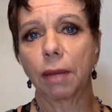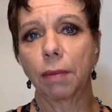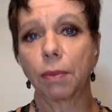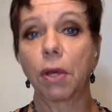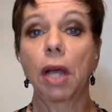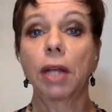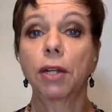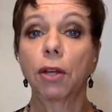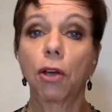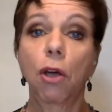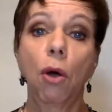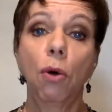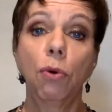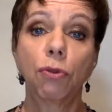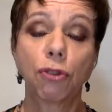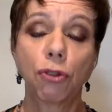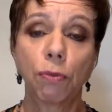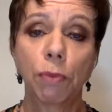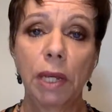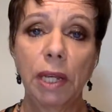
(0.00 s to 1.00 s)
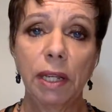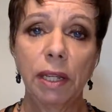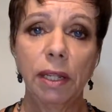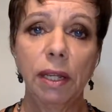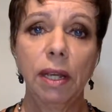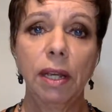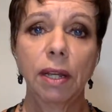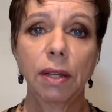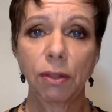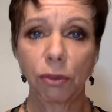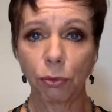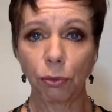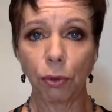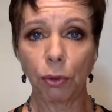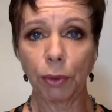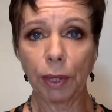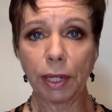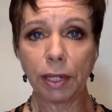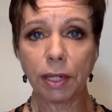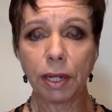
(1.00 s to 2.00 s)
kind of coach me
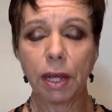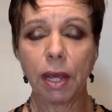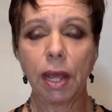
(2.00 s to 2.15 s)
through it.